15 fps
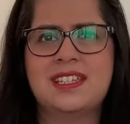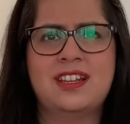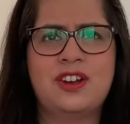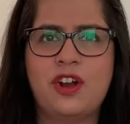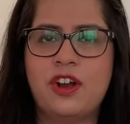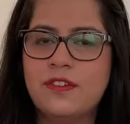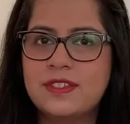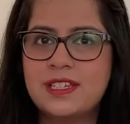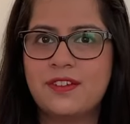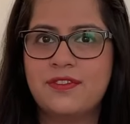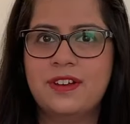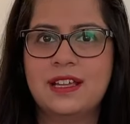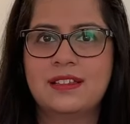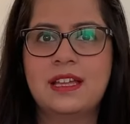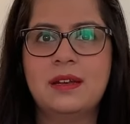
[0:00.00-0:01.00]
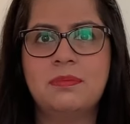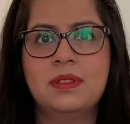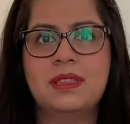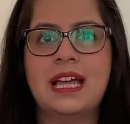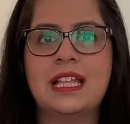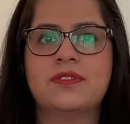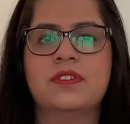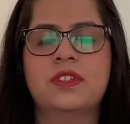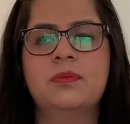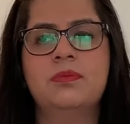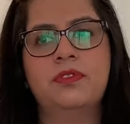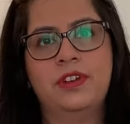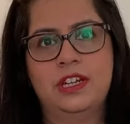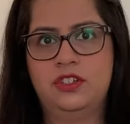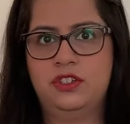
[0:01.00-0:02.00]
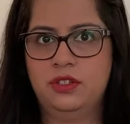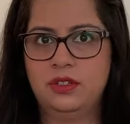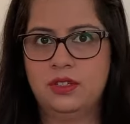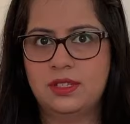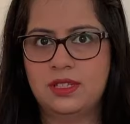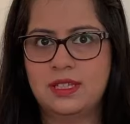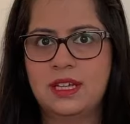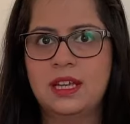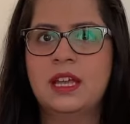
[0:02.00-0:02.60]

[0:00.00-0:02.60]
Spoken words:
a lot of stuff like that, but that's for the professionals.